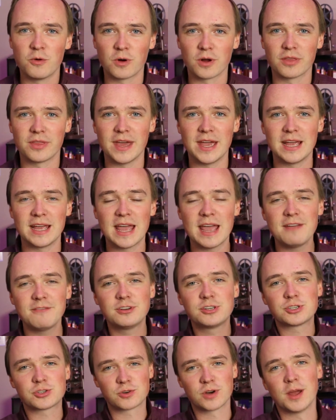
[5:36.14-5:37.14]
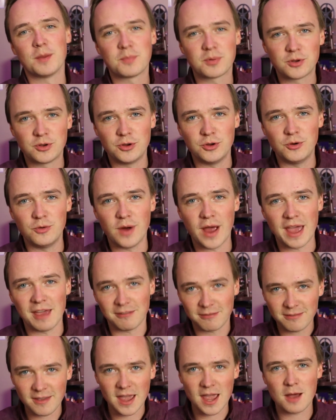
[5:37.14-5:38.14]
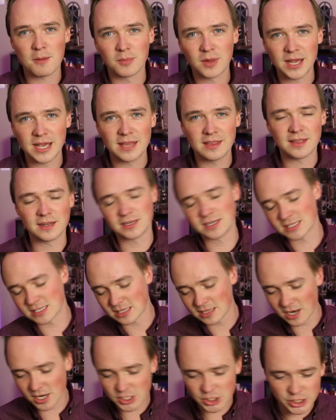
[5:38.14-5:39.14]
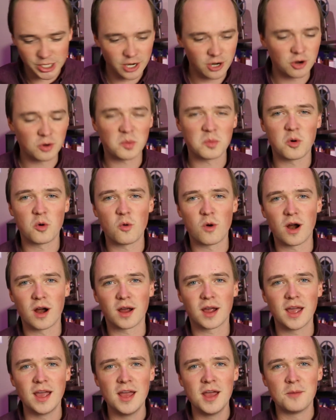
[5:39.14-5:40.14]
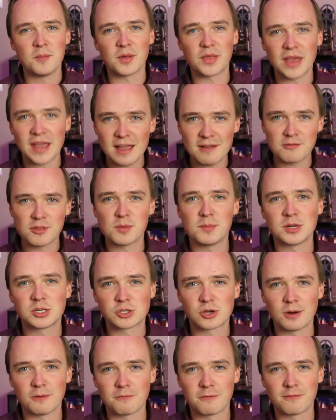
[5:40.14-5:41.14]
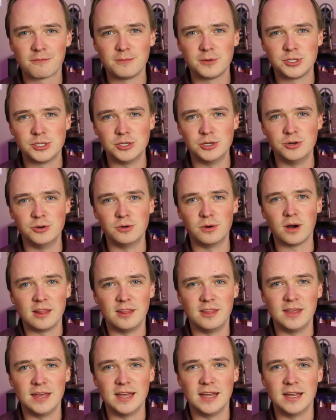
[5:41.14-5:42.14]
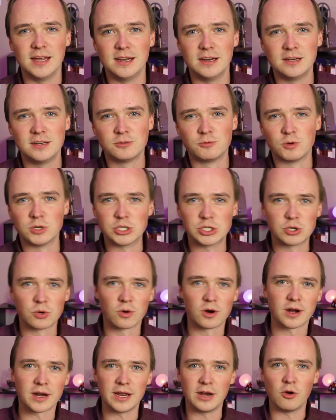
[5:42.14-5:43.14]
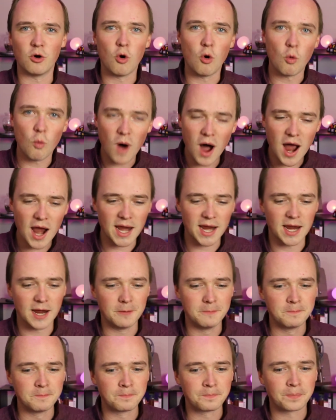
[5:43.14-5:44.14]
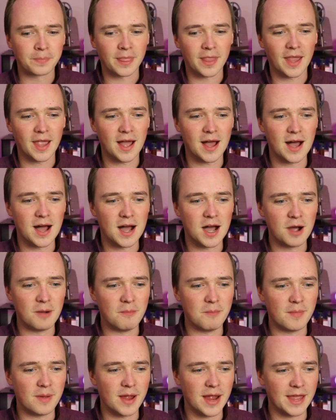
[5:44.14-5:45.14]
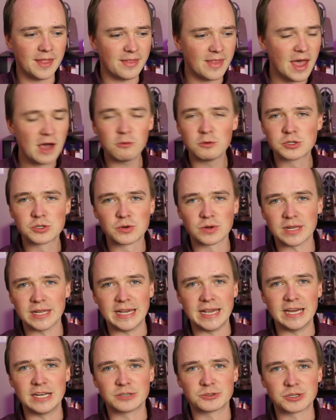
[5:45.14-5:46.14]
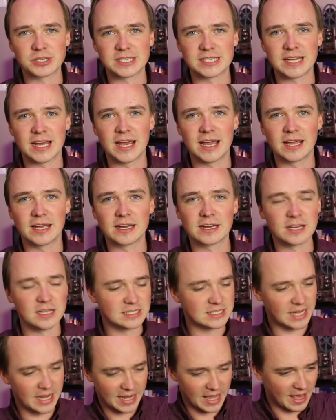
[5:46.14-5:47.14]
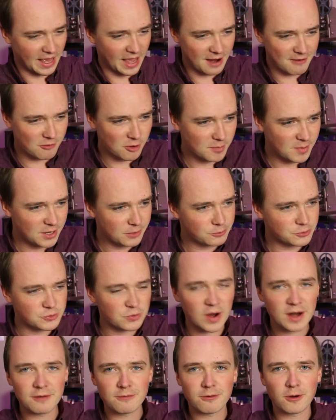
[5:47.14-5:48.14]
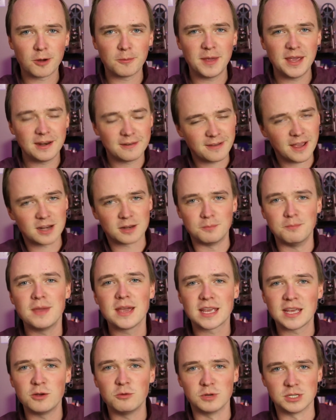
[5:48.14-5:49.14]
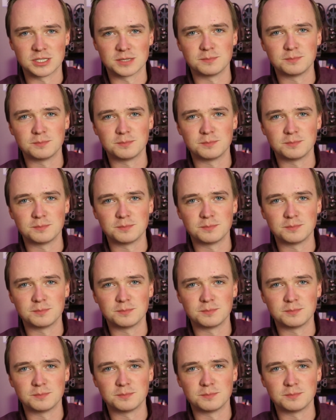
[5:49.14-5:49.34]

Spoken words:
where they gave a trip to a family that does a lot of charitable work, but they gave them a trip to the resort in Hawaii. And that was really interesting because like everybody was right in front of me. In fact, Mickey was